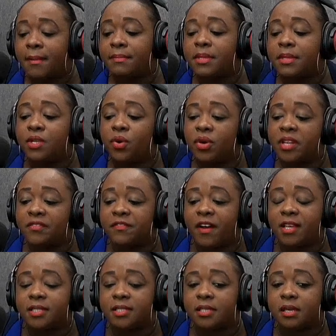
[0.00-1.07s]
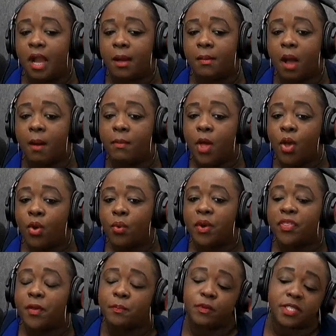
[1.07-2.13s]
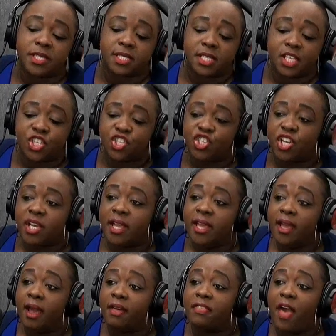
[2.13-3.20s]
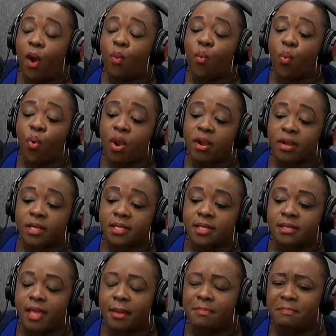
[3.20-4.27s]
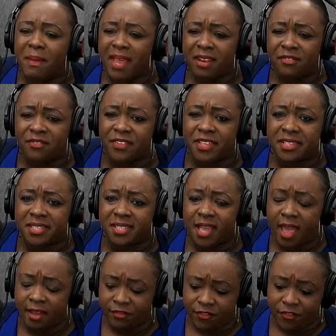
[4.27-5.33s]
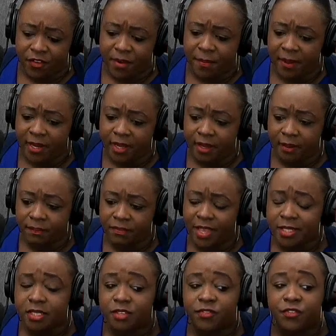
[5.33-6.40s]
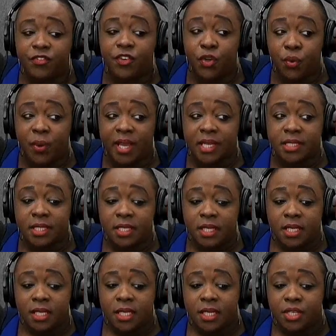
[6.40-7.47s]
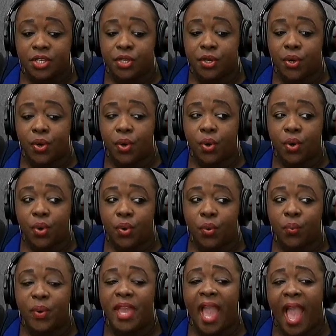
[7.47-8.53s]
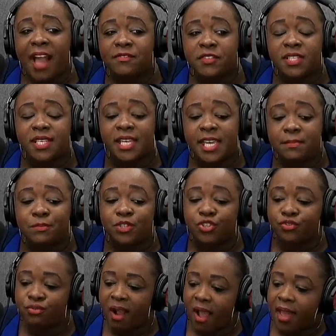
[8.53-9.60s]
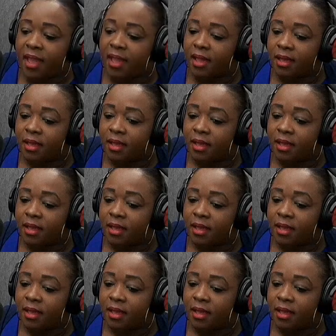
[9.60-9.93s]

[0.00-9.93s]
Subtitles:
in order for us to come up with a procedure that works, that benefits everybody, that's fluid, we have to keep trying.